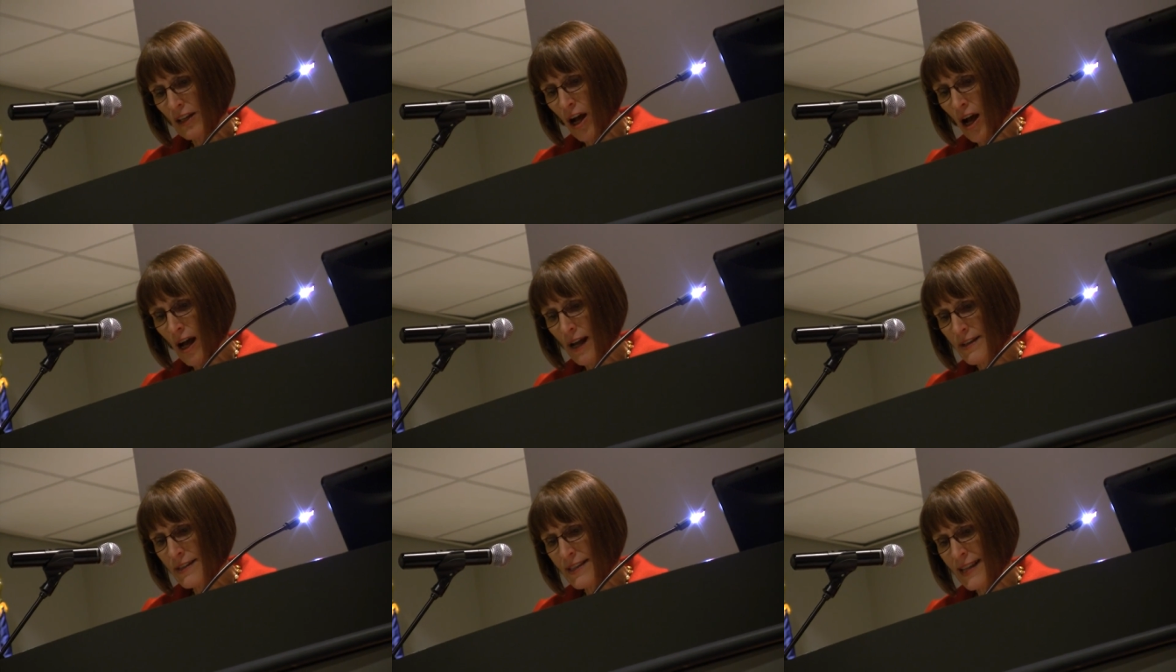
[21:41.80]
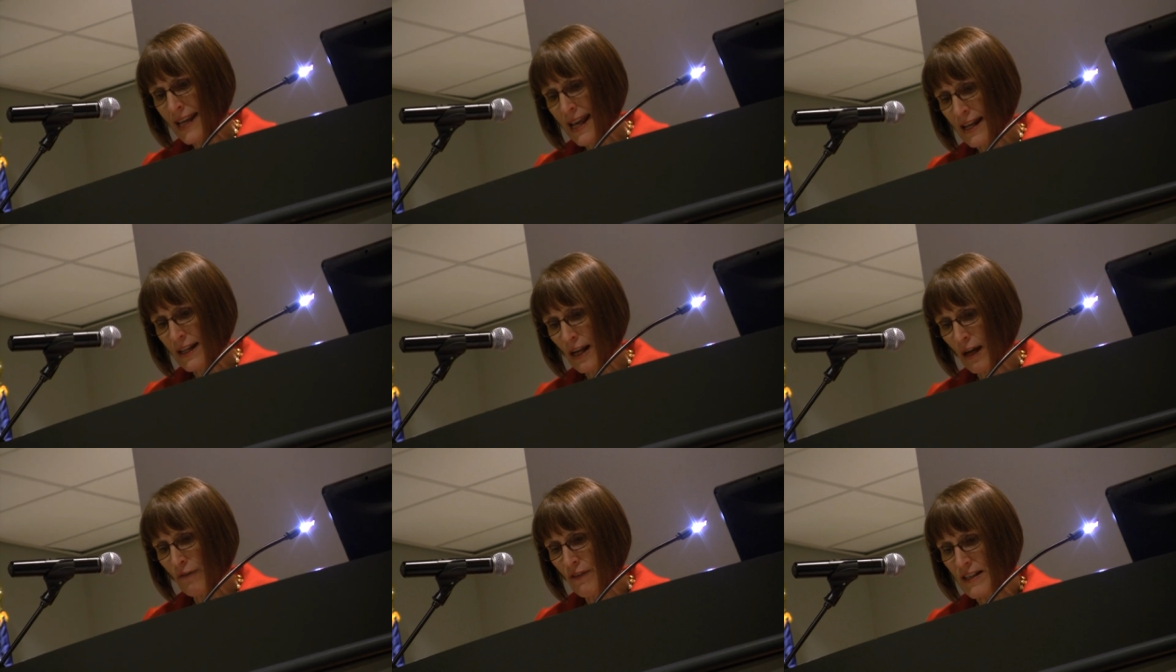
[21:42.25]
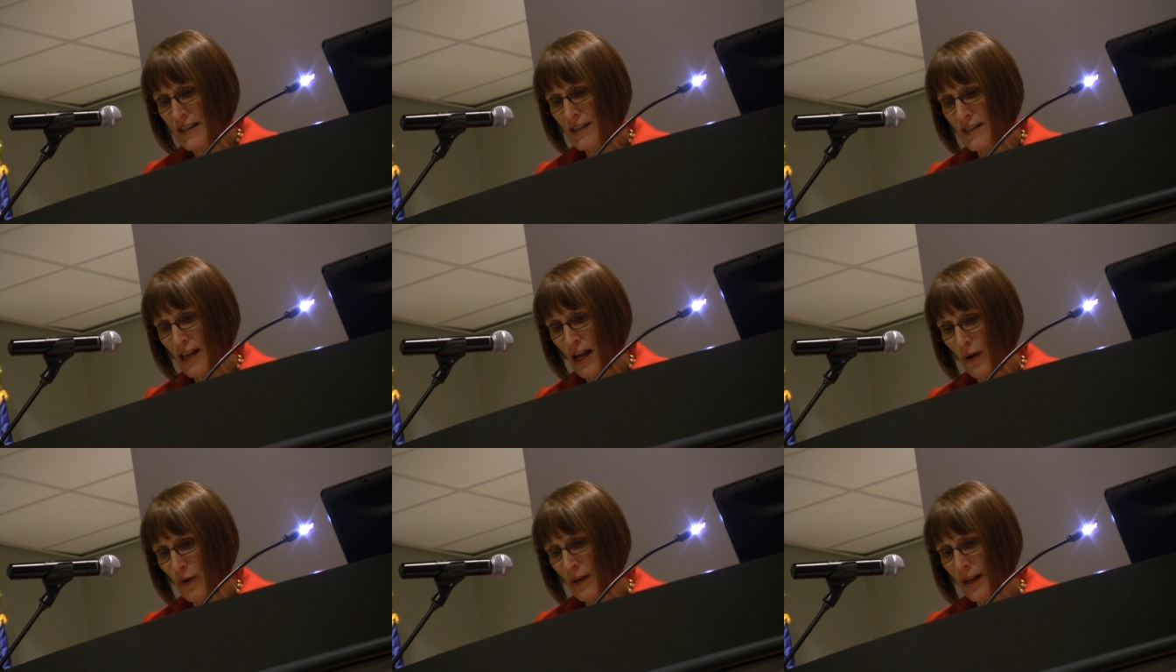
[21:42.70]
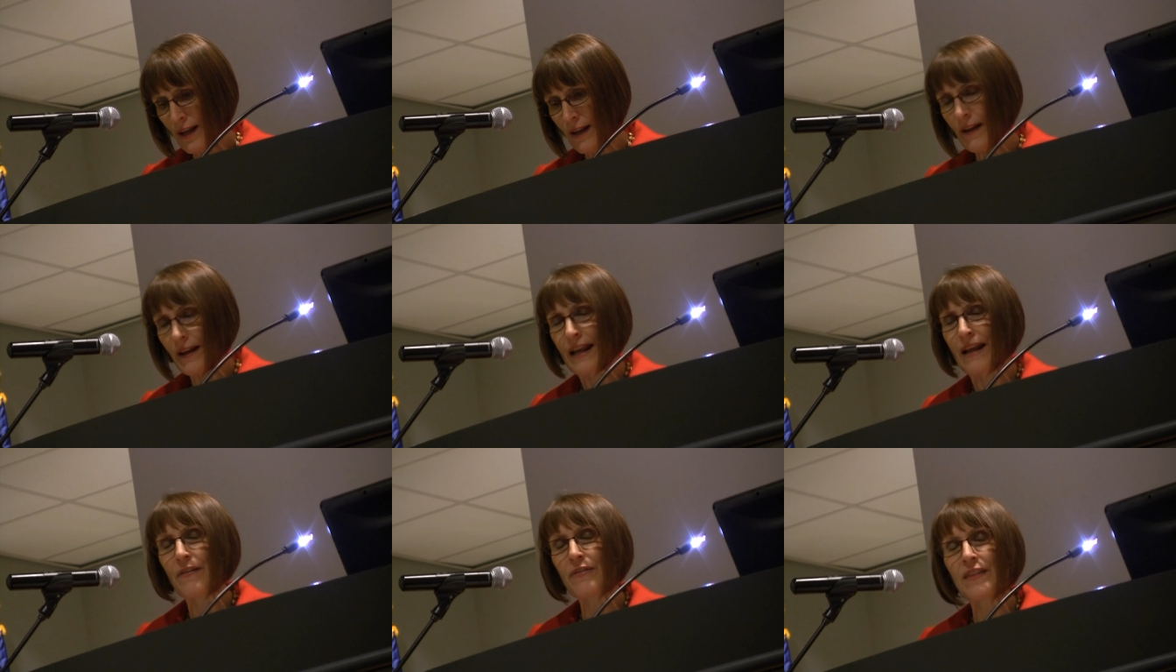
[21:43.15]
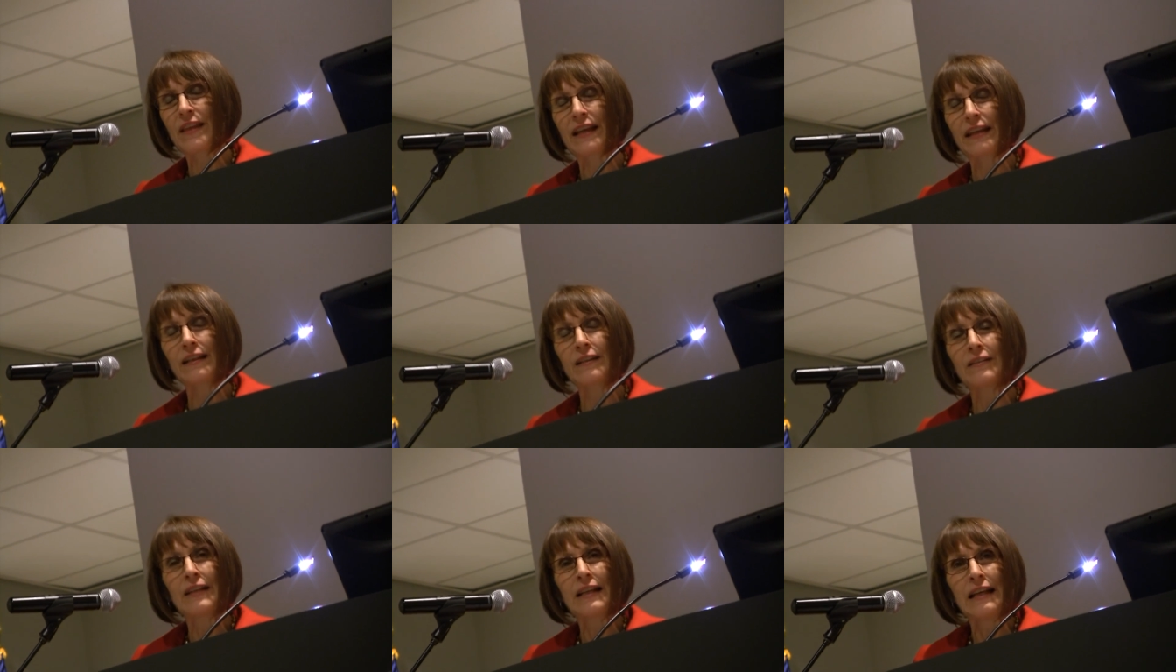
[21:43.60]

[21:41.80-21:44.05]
content of a soda in the